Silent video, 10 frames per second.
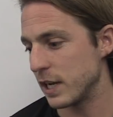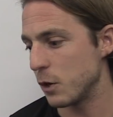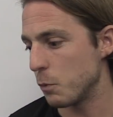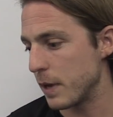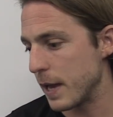a
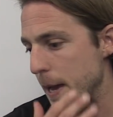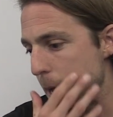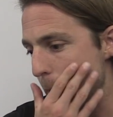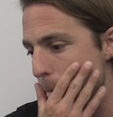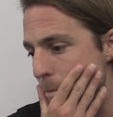little bit,
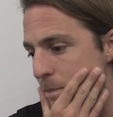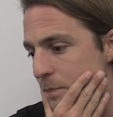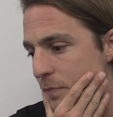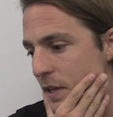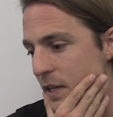
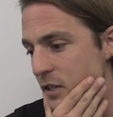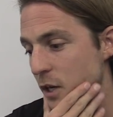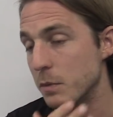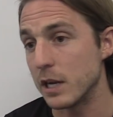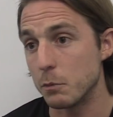it's
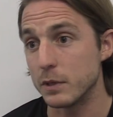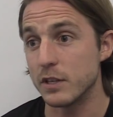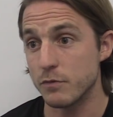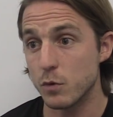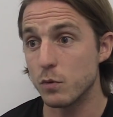going to be a little bit
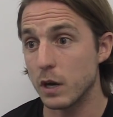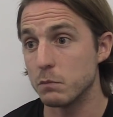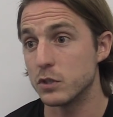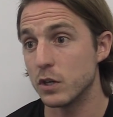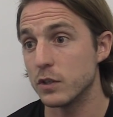difficult come
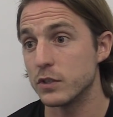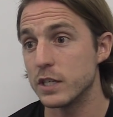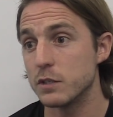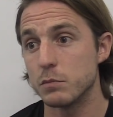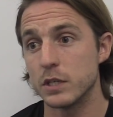the start of the
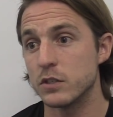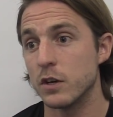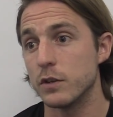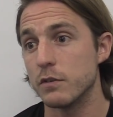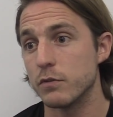season, but it's
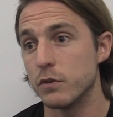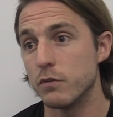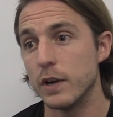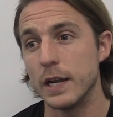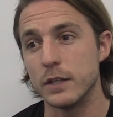no different
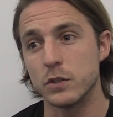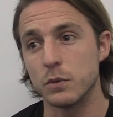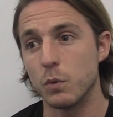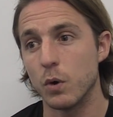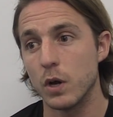really to
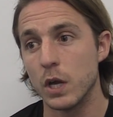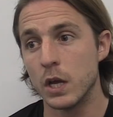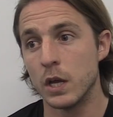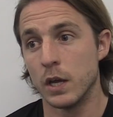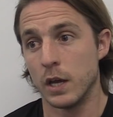what
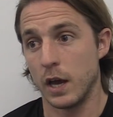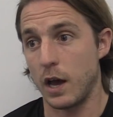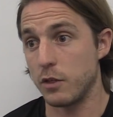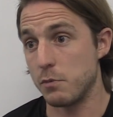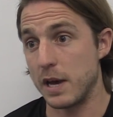
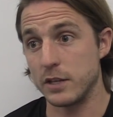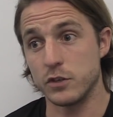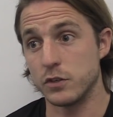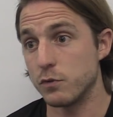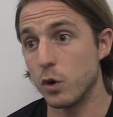other
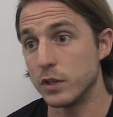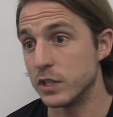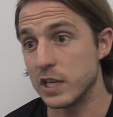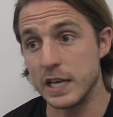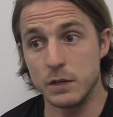managers have got in
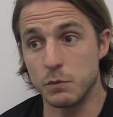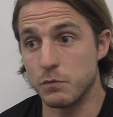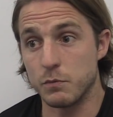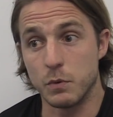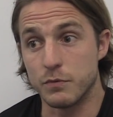this league
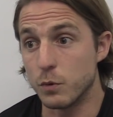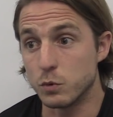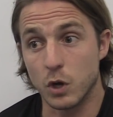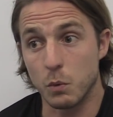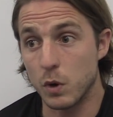with
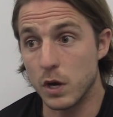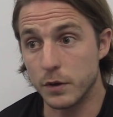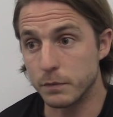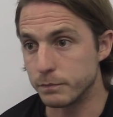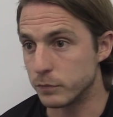full-time
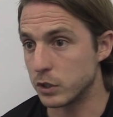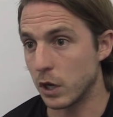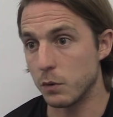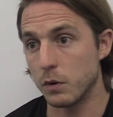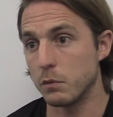work. Yep. So
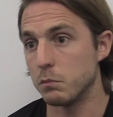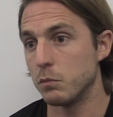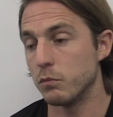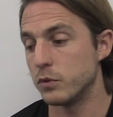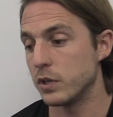
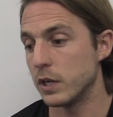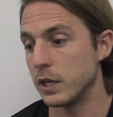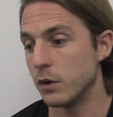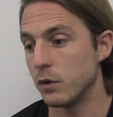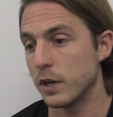I'm
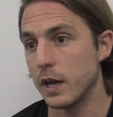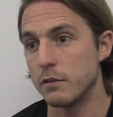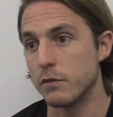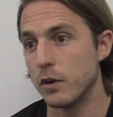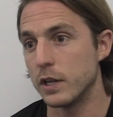certainly not getting
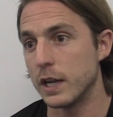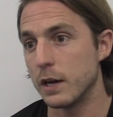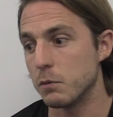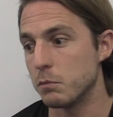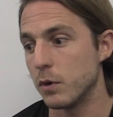a violin
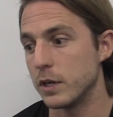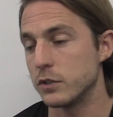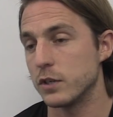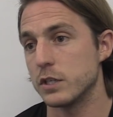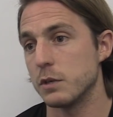out by any
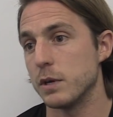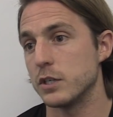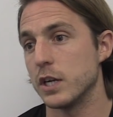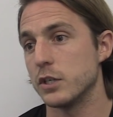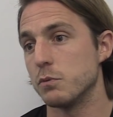stretch of the
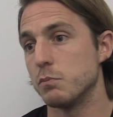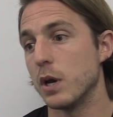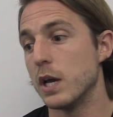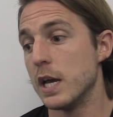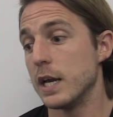imagination.
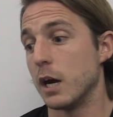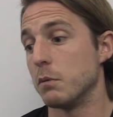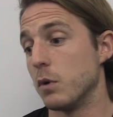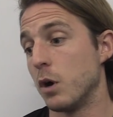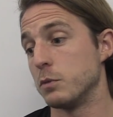But
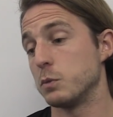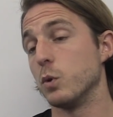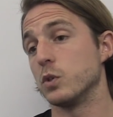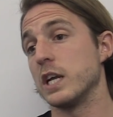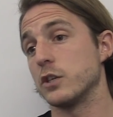I'm a
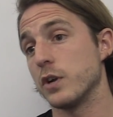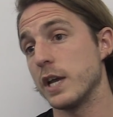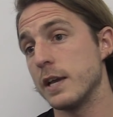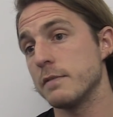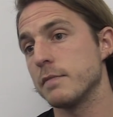sports lecturer
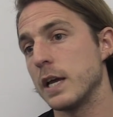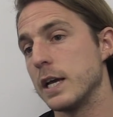here,